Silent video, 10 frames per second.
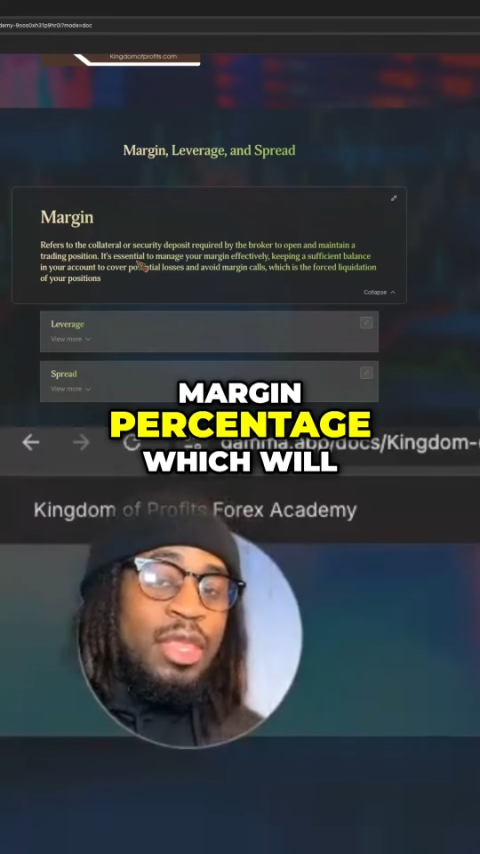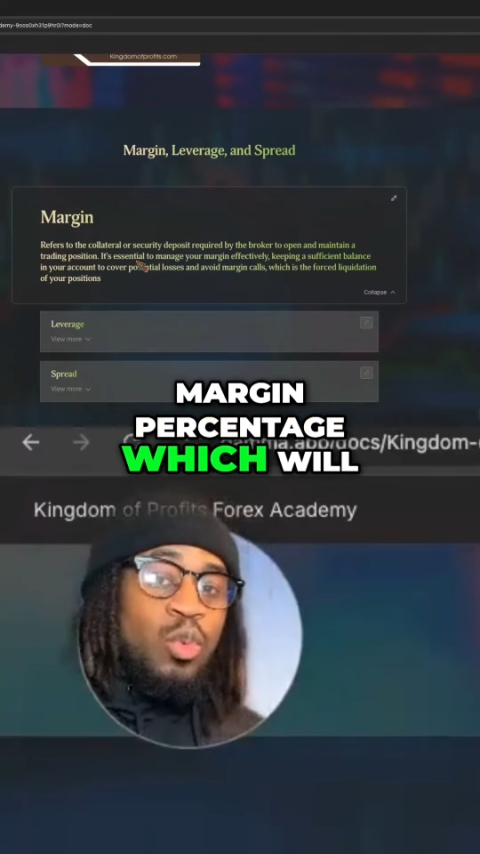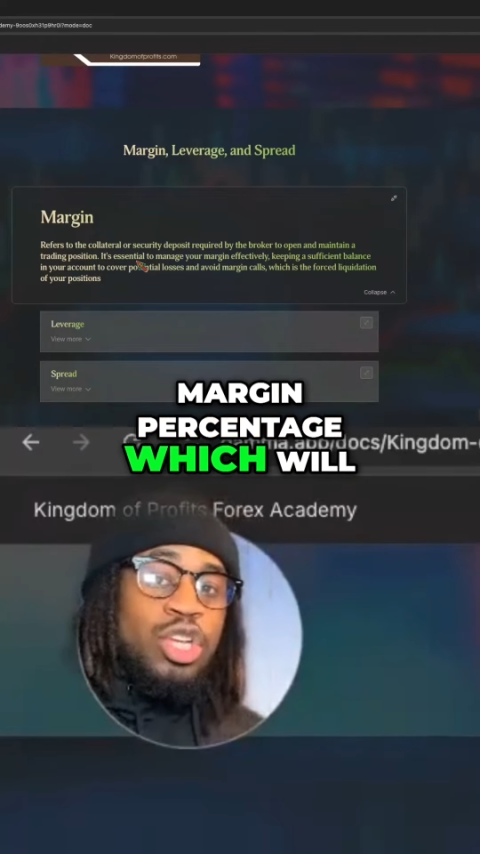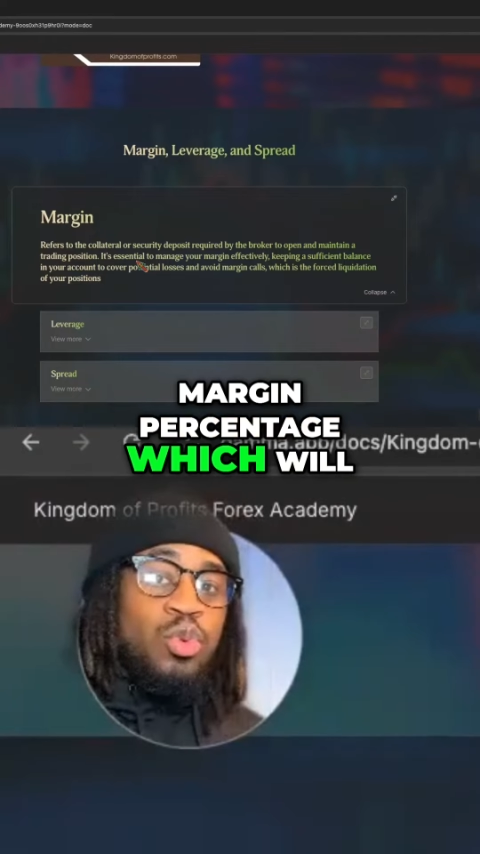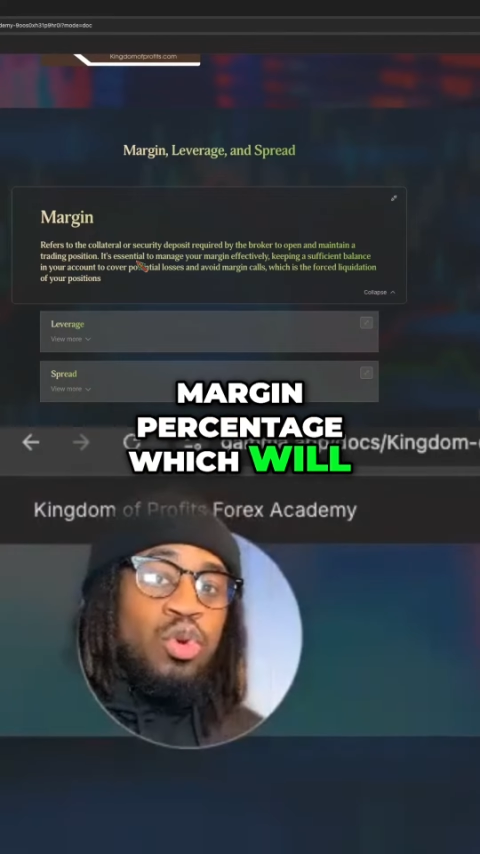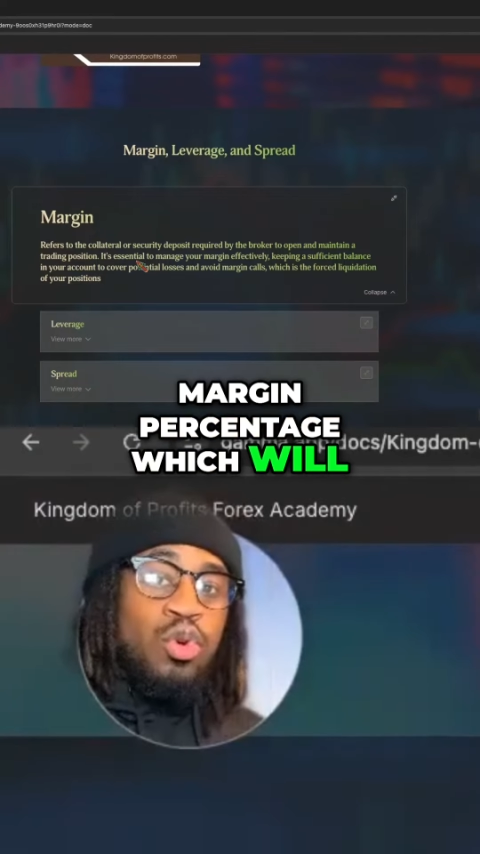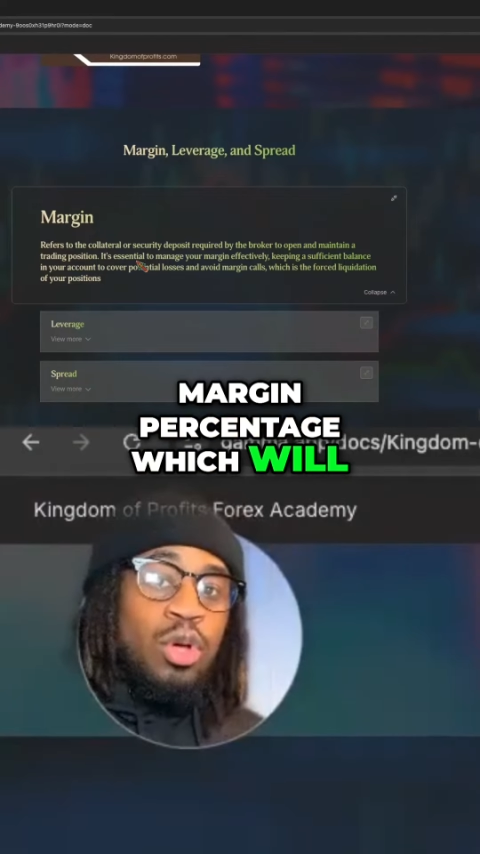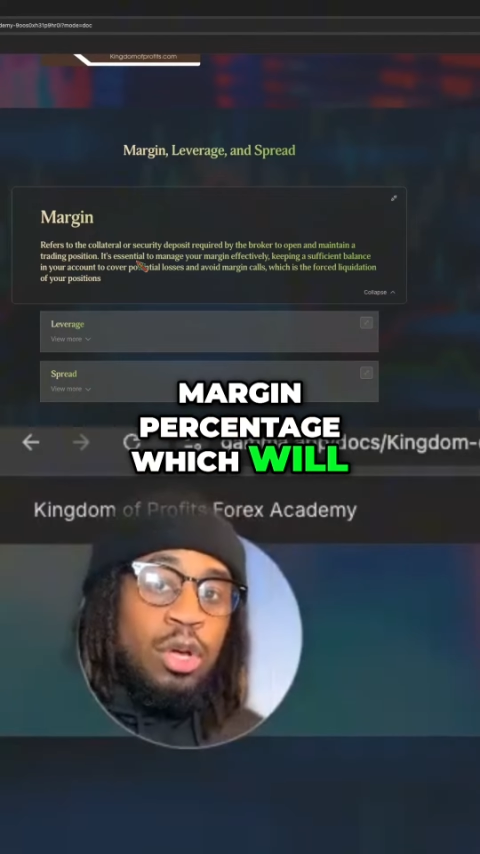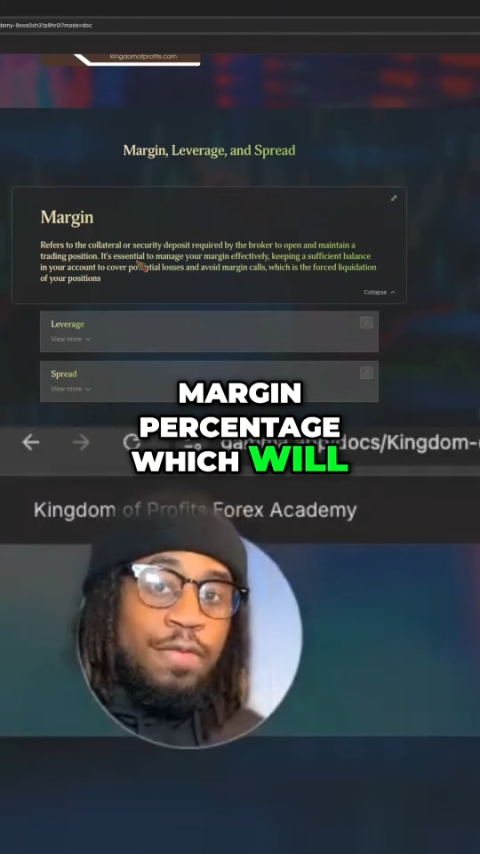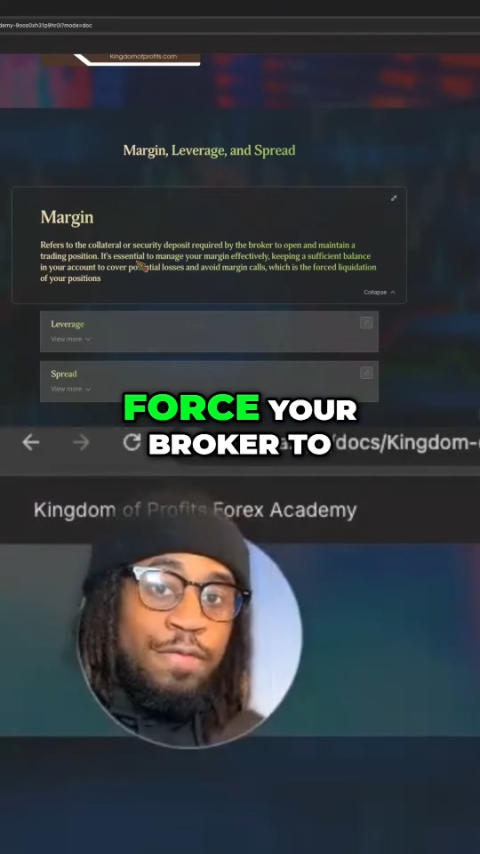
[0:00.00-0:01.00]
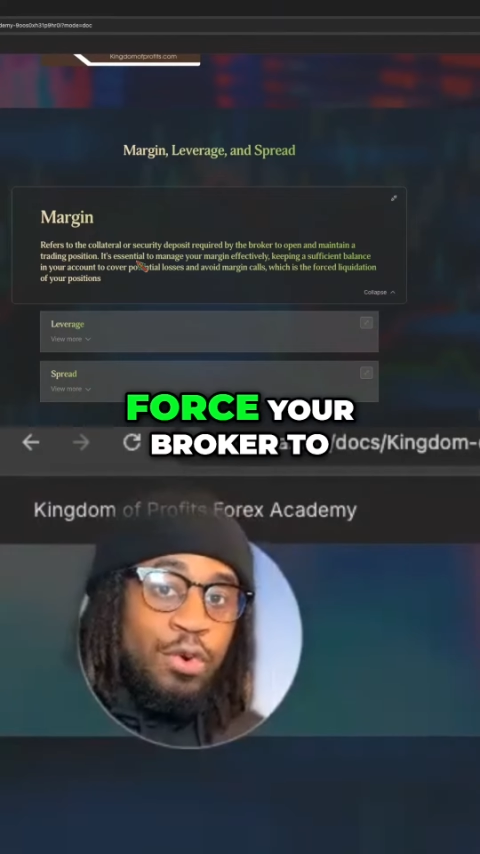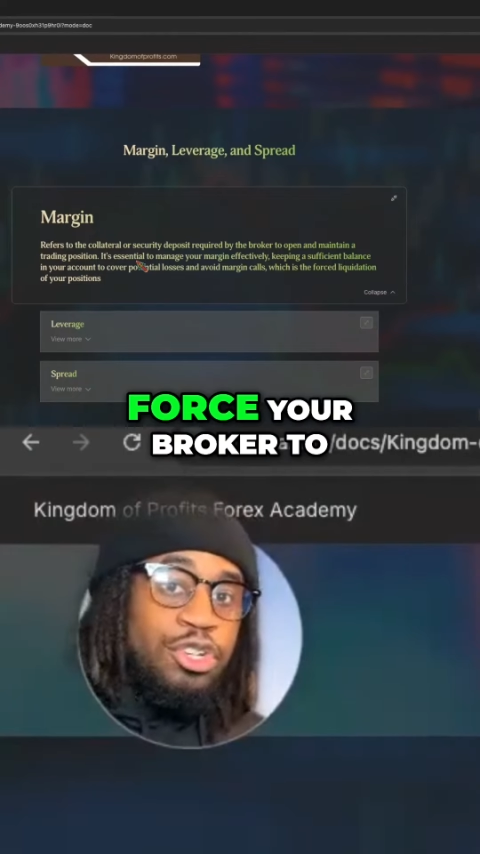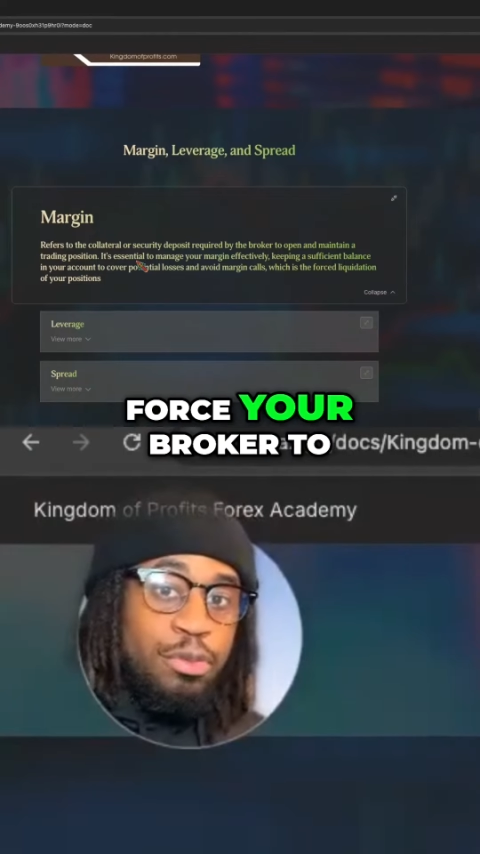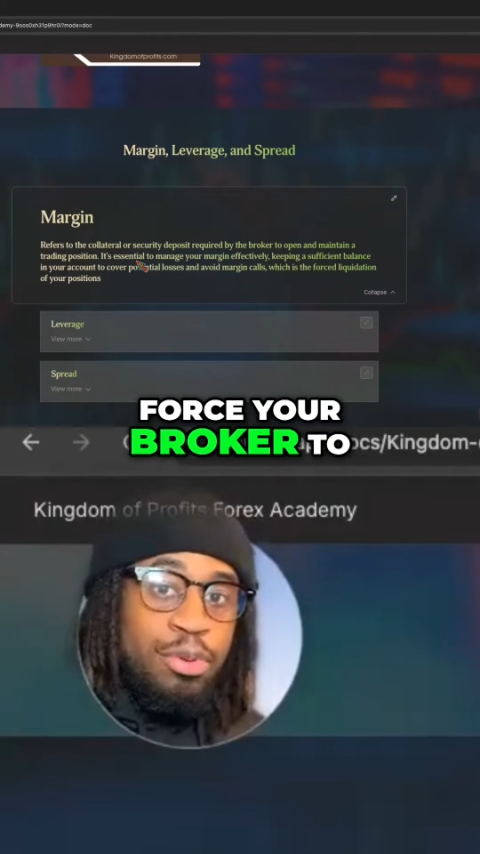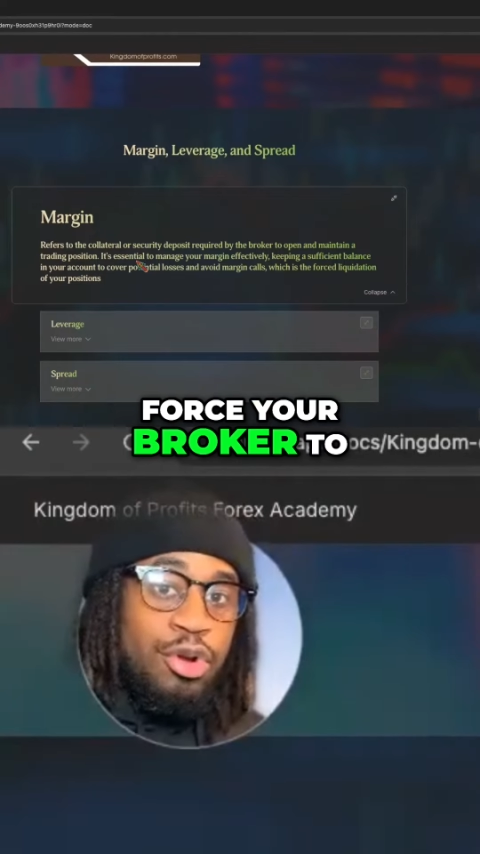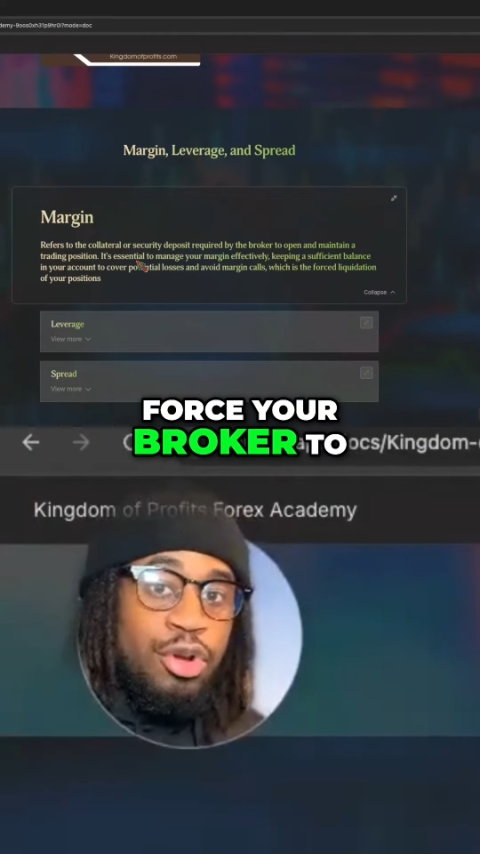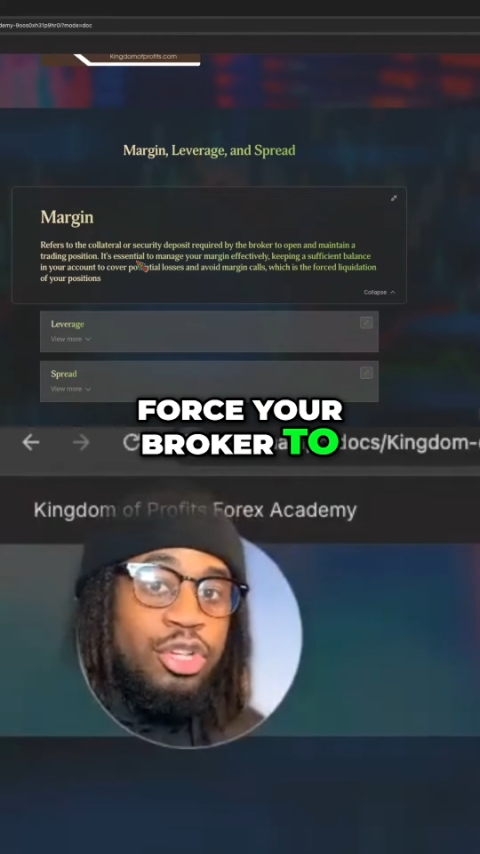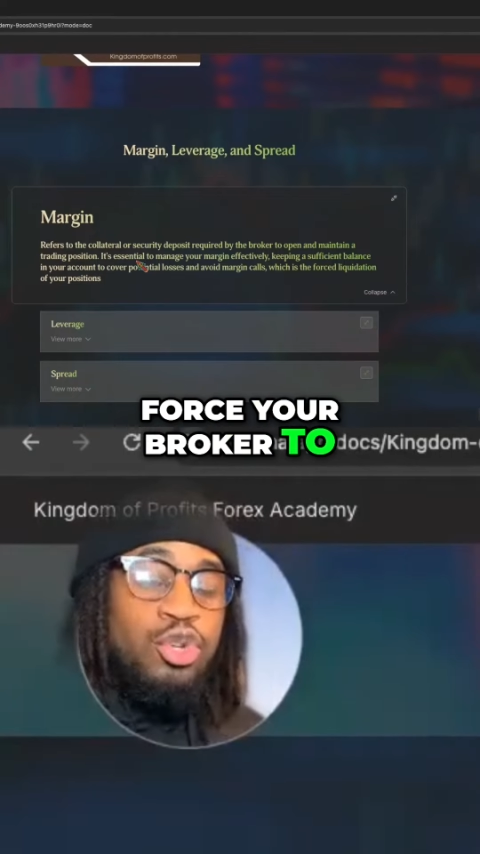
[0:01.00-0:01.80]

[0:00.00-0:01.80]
which will force your broker